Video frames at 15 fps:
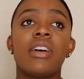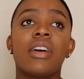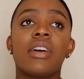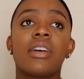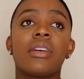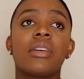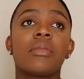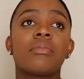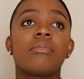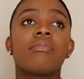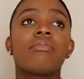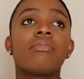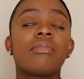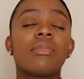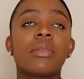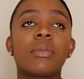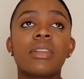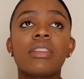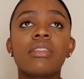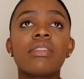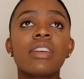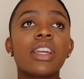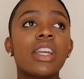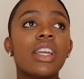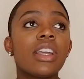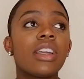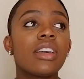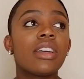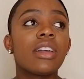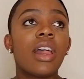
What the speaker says: Number 3,